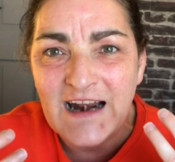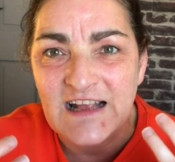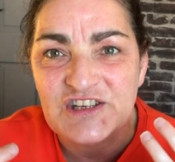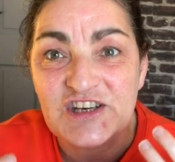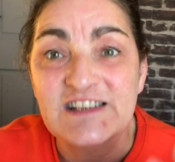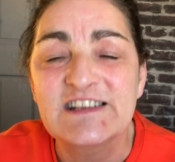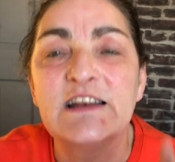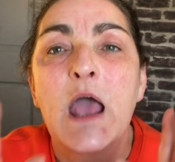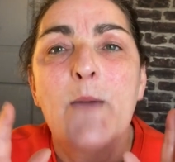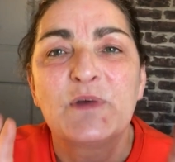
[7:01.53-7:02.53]
into your skin,
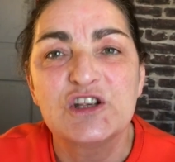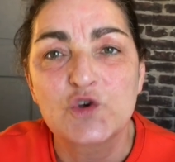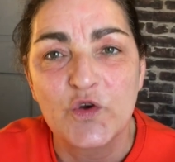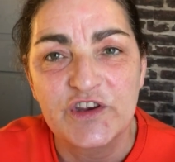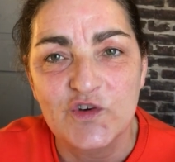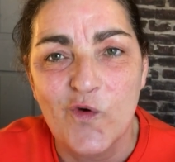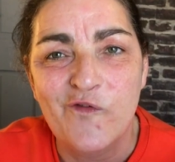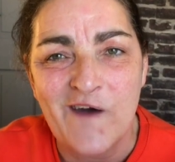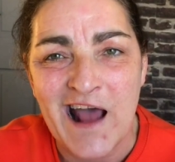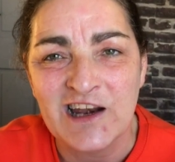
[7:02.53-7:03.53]
but it's going to go
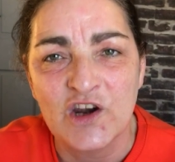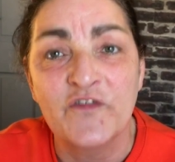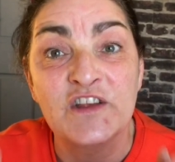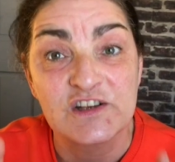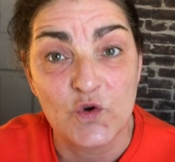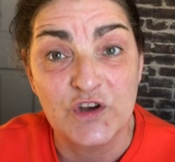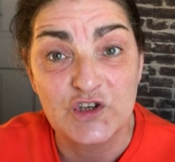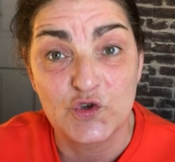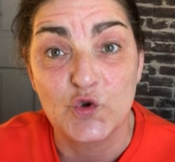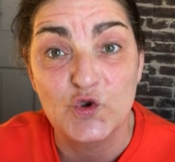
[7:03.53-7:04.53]
far enough that it's going to
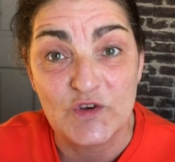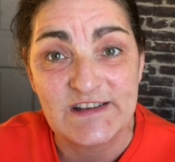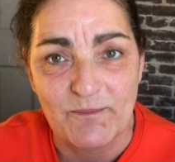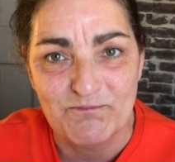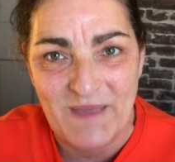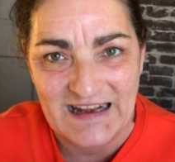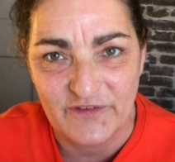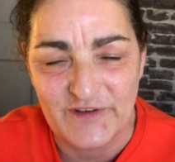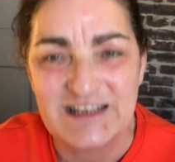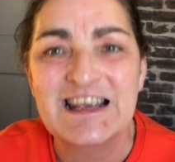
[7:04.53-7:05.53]
do you some
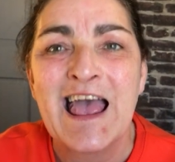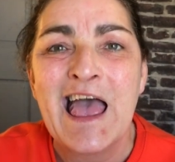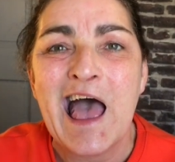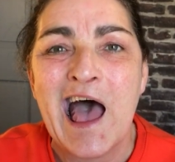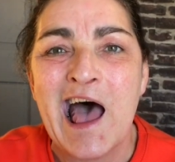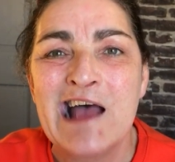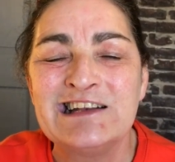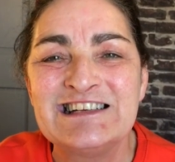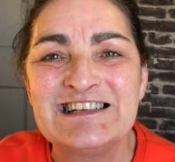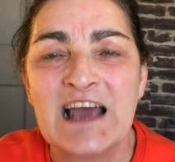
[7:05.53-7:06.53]
benefit.
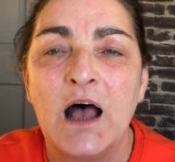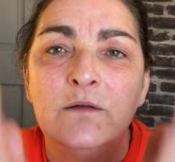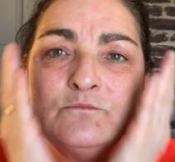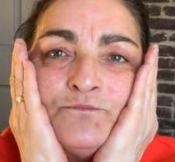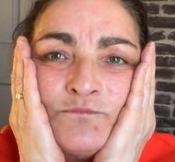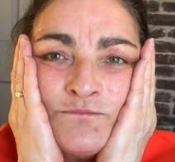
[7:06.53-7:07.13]
And